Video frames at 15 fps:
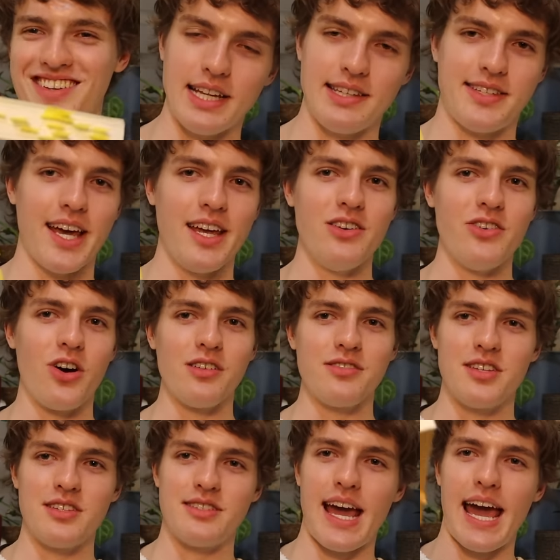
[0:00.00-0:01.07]
I tend not
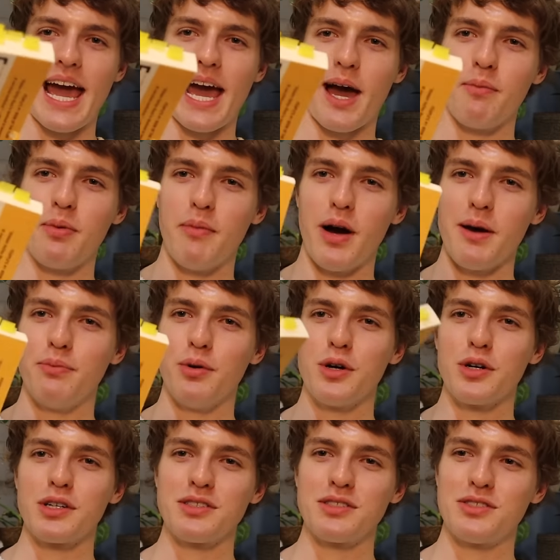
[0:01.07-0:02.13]
to tab my
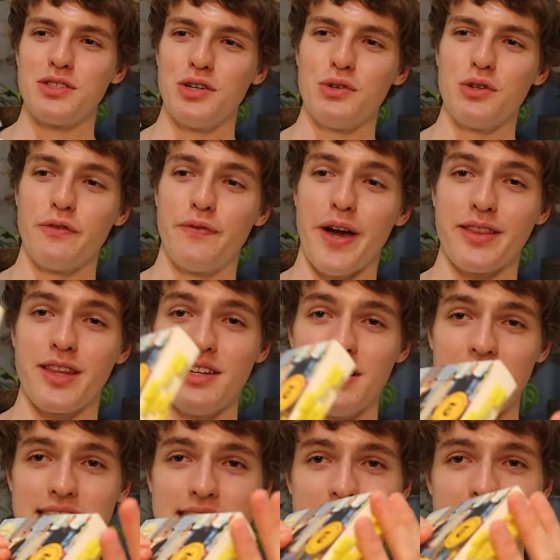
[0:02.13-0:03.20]
books, so the fact that it
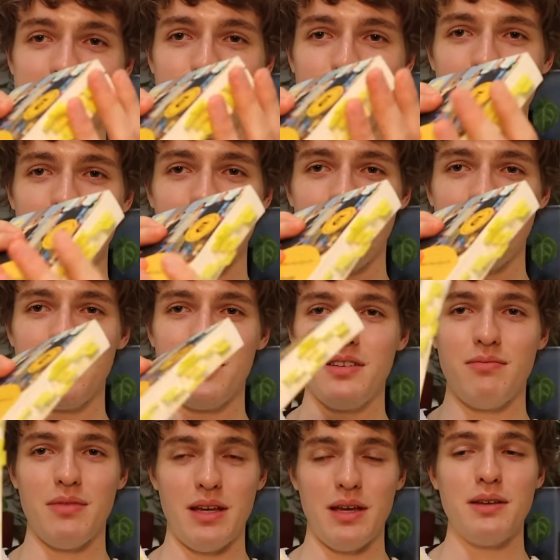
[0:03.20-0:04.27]
has this many,
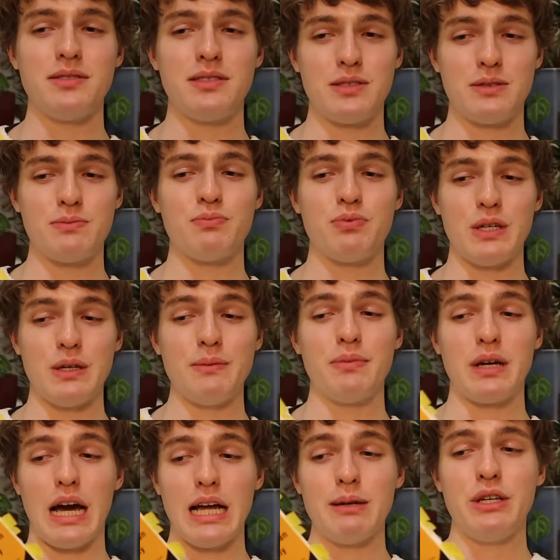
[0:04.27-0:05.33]
it's
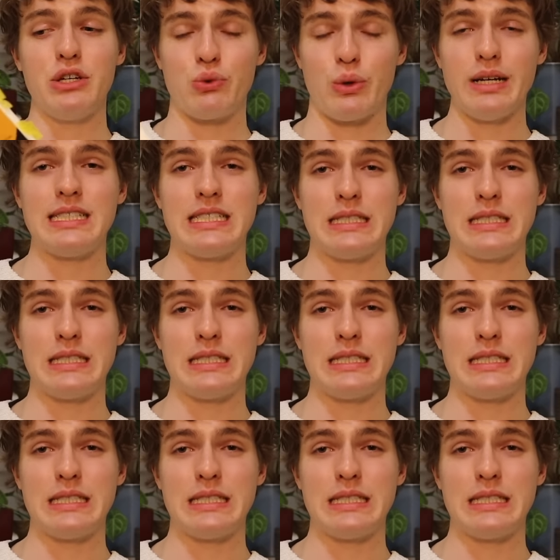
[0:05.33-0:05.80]
gotta be quite